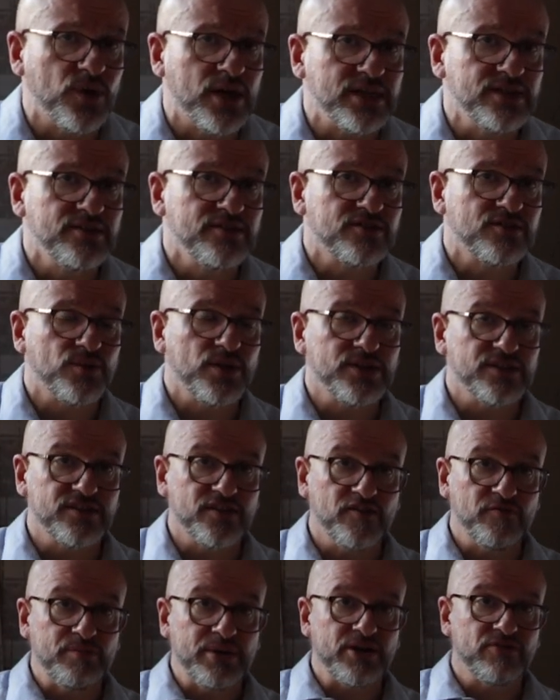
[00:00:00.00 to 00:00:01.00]
ones, the ones
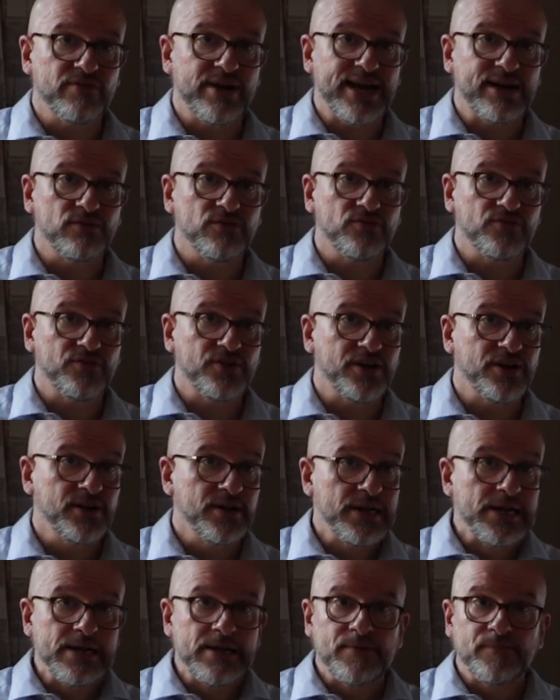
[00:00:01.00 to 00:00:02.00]
that have been around for
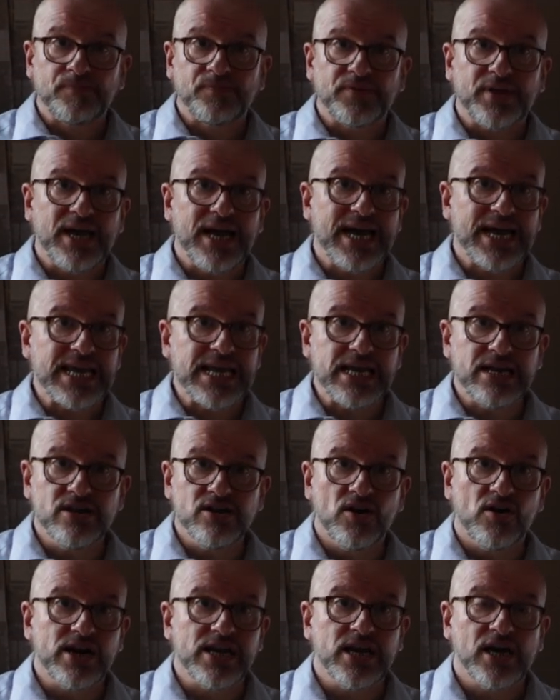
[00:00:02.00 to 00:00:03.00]
eight,
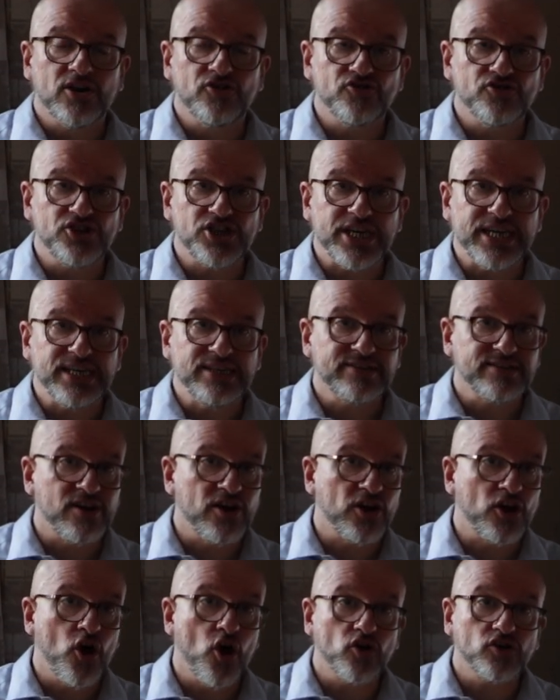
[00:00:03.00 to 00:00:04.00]
nine hundred years
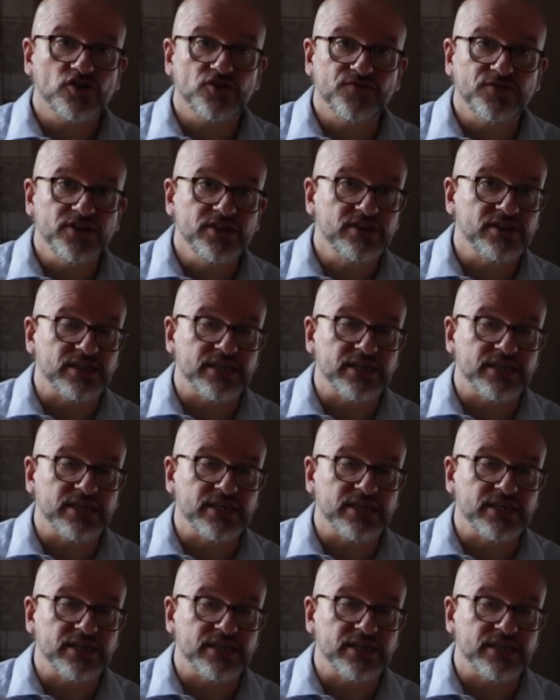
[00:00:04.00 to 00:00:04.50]
like Oxford